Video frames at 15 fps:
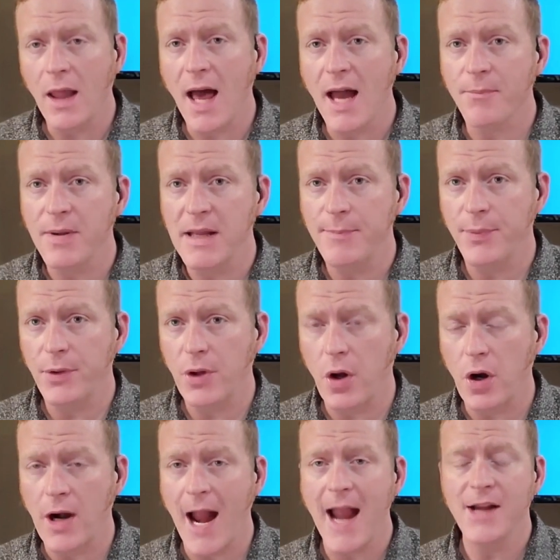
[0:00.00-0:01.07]
I know a lot of
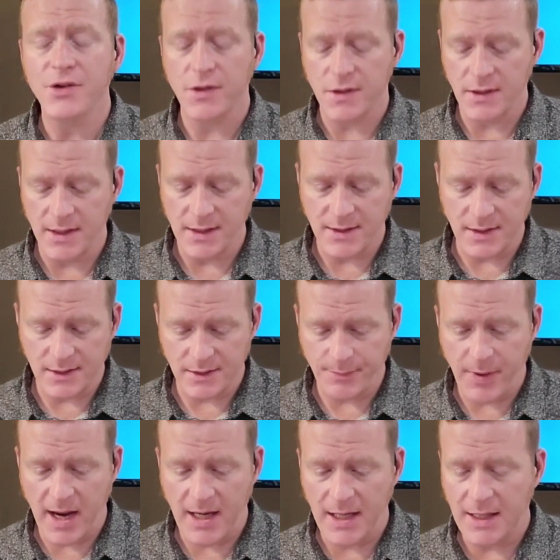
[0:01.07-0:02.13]
people are anxiously
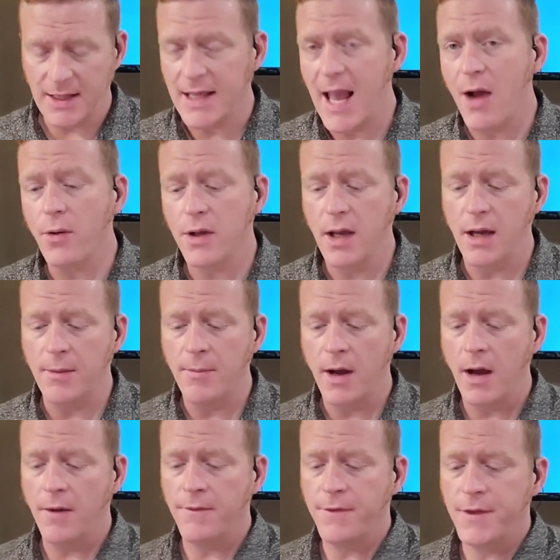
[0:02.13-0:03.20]
anticipating the
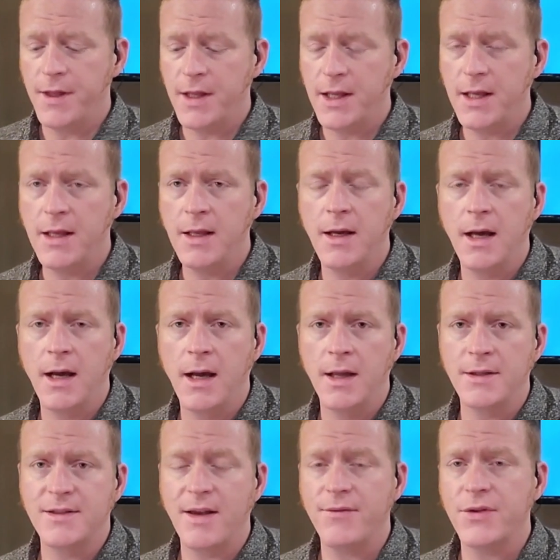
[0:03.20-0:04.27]
outcome of the
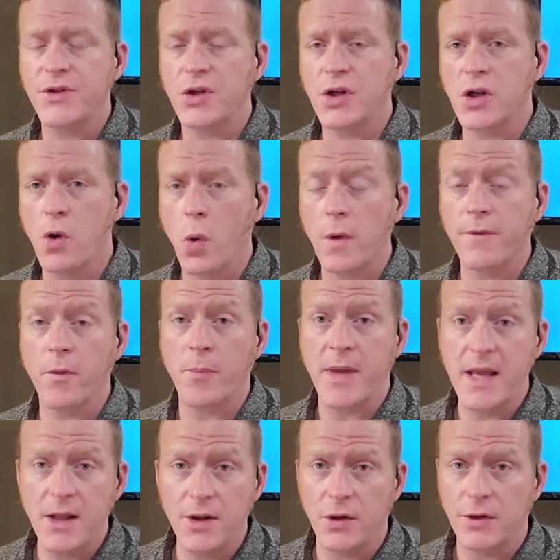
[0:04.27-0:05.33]
Seventh Circuit Court of
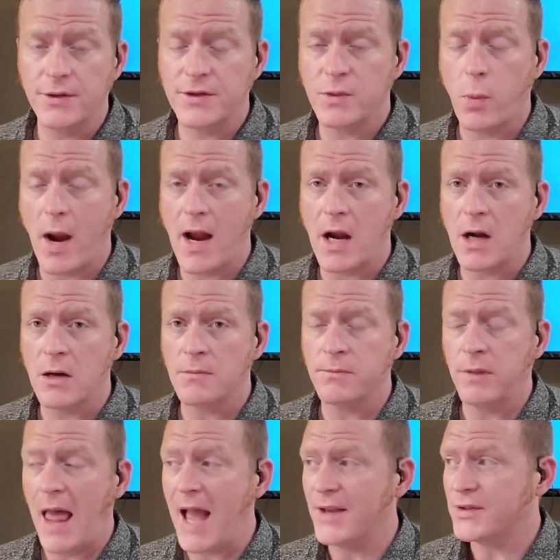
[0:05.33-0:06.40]
Appeals,
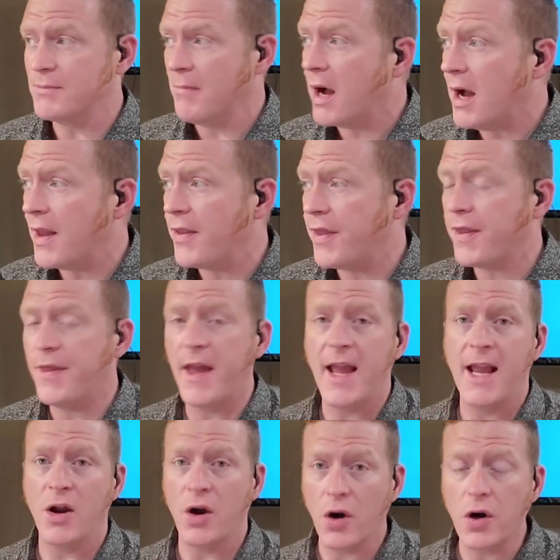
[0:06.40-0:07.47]
where last month
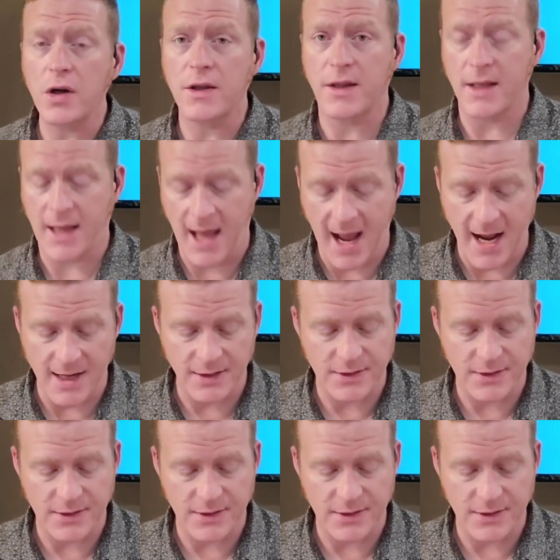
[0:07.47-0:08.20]
they heard the